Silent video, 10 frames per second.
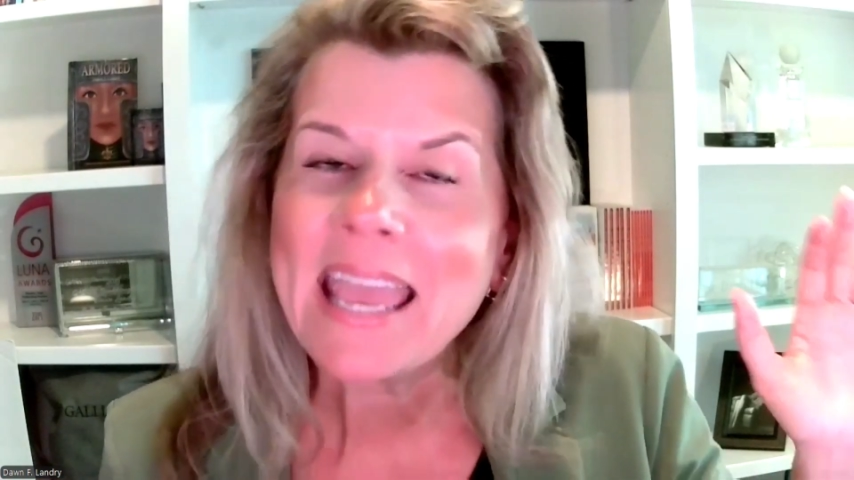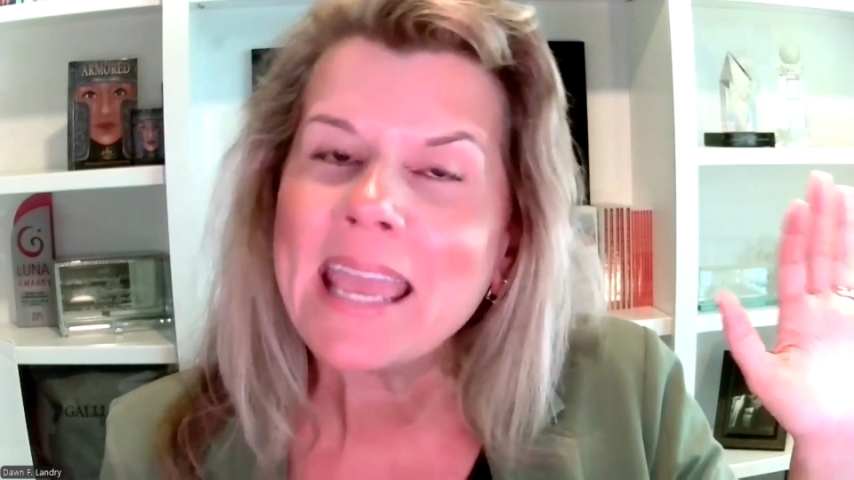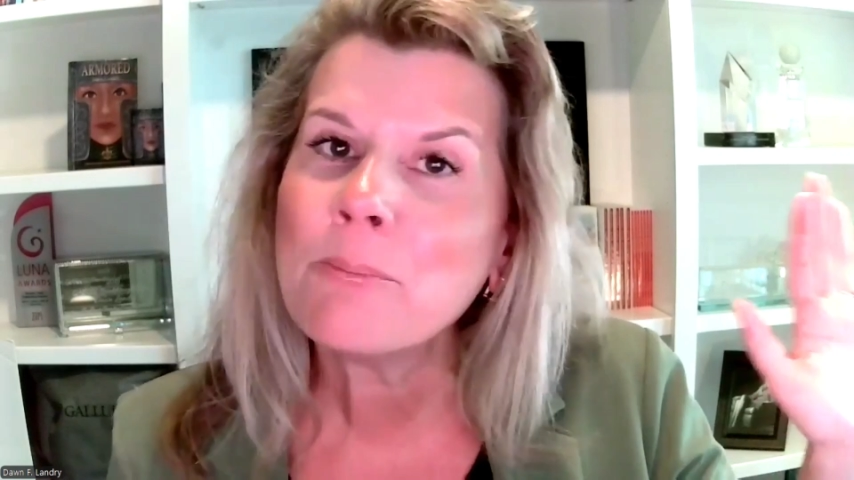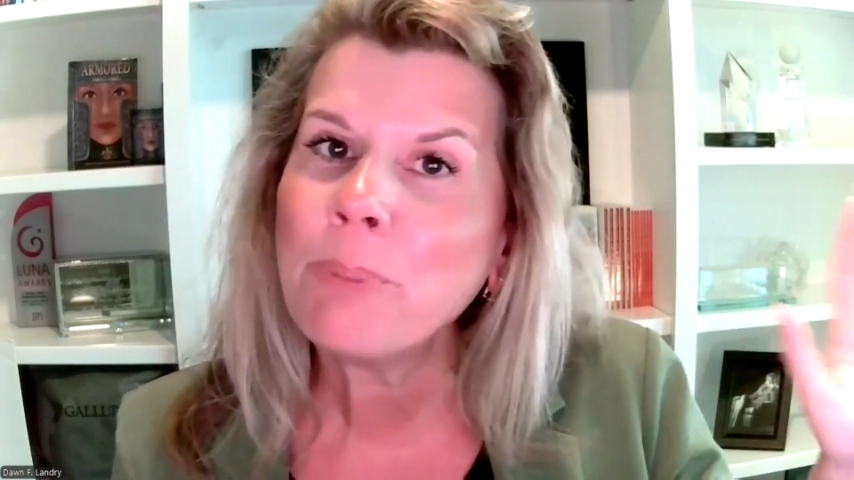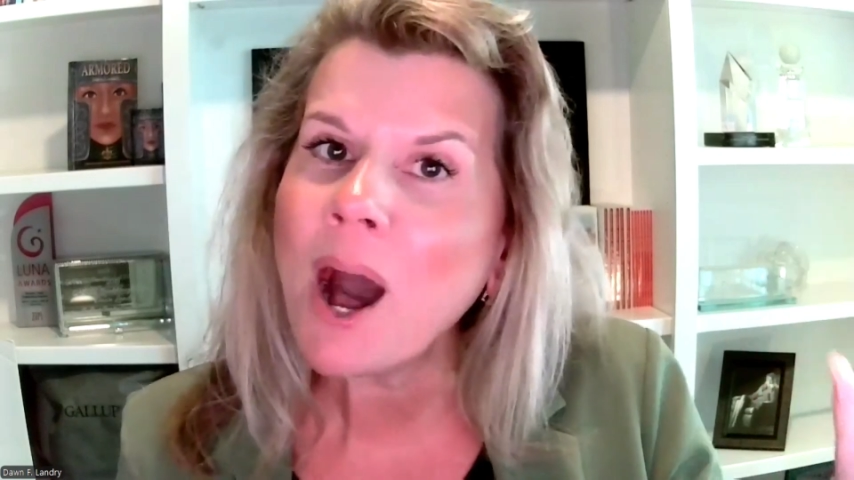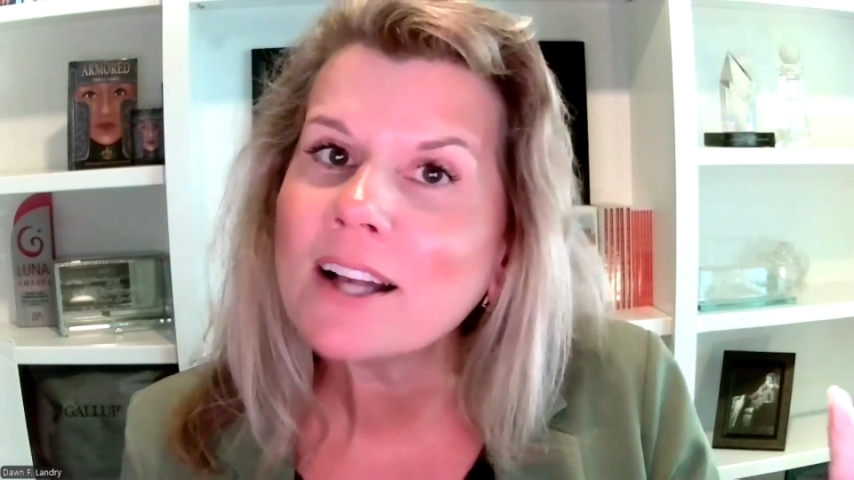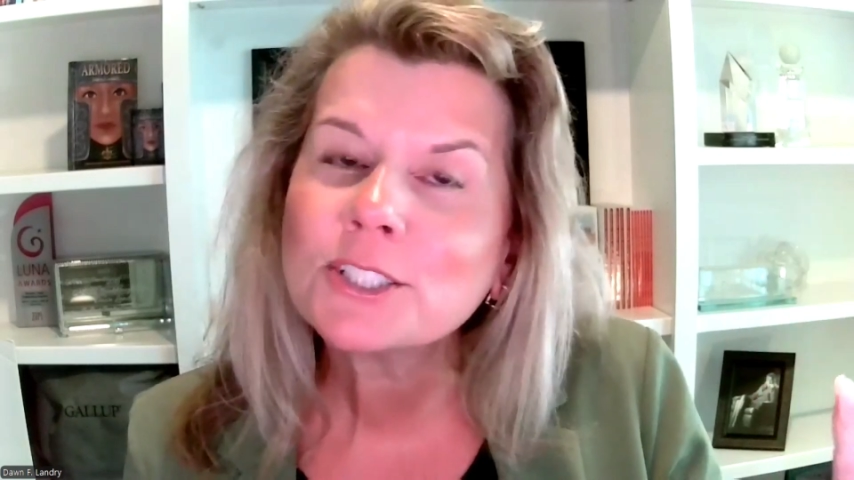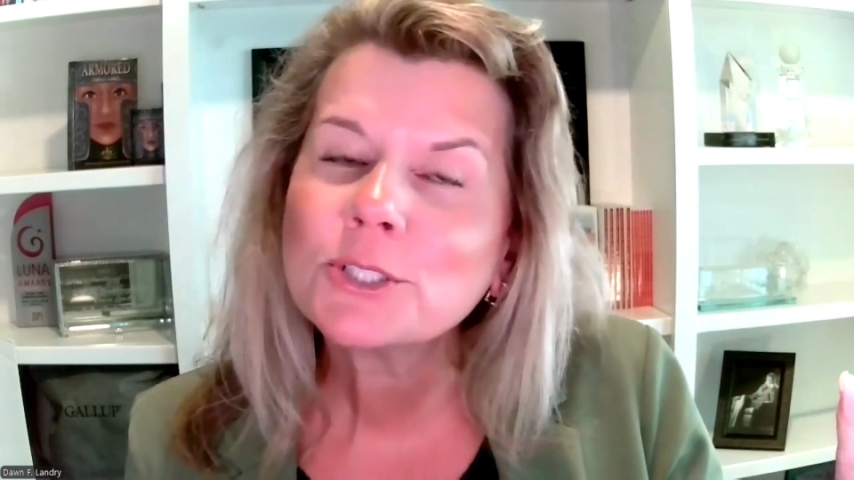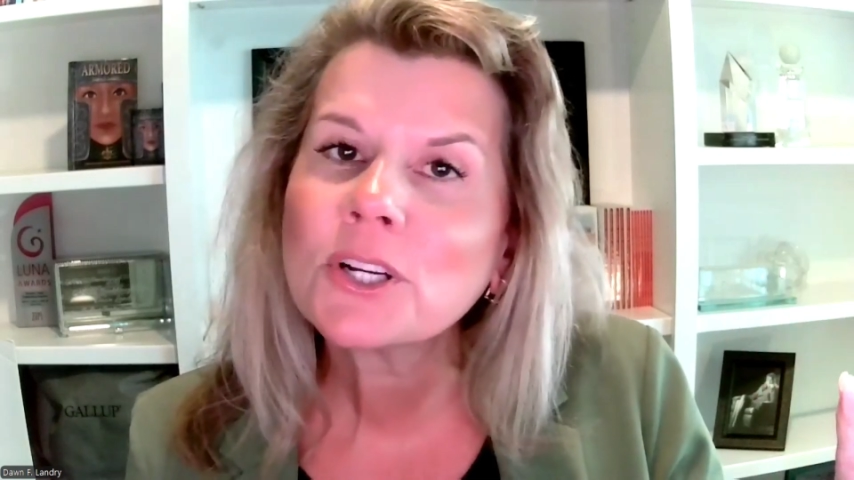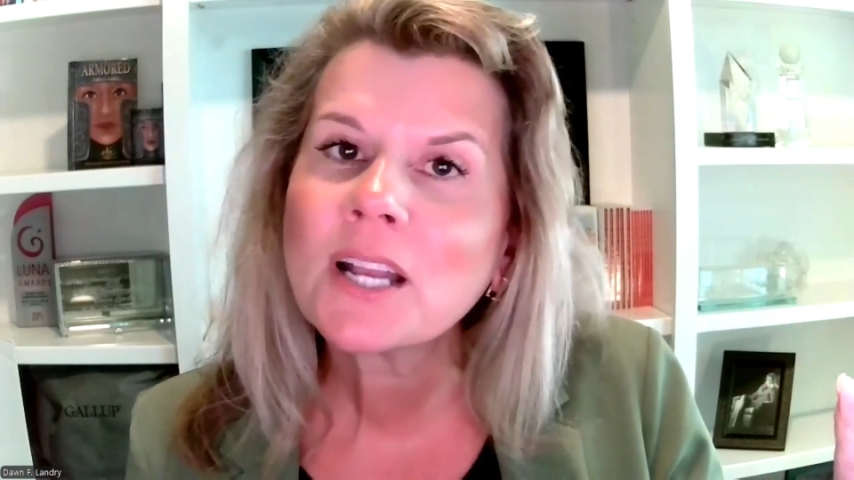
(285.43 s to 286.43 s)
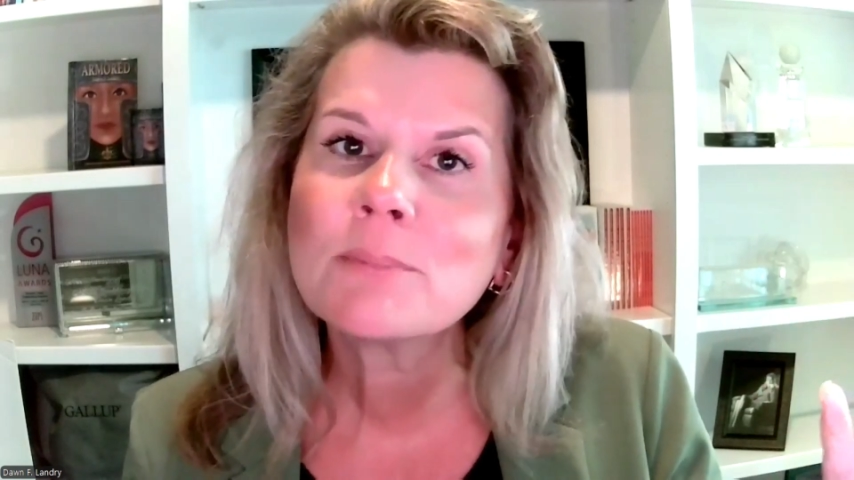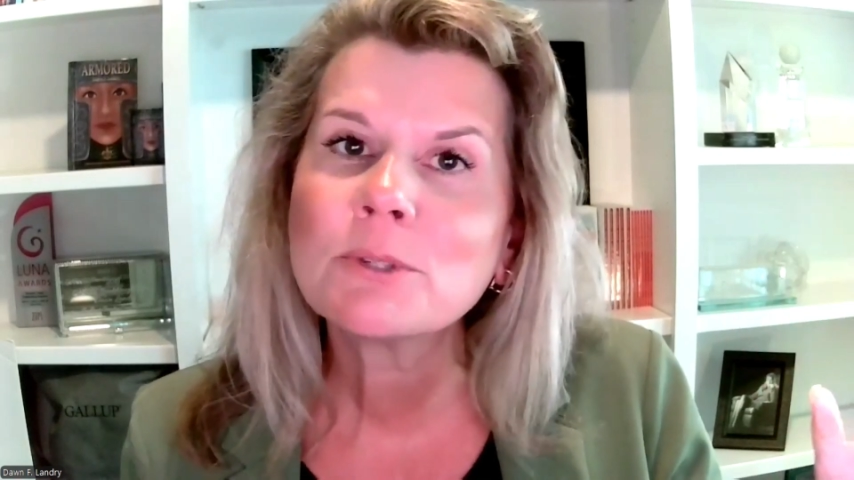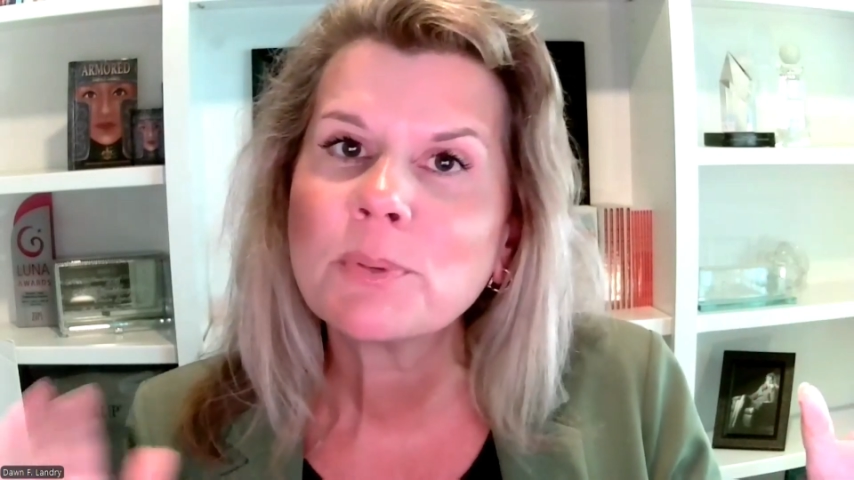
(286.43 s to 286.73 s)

Imposter comes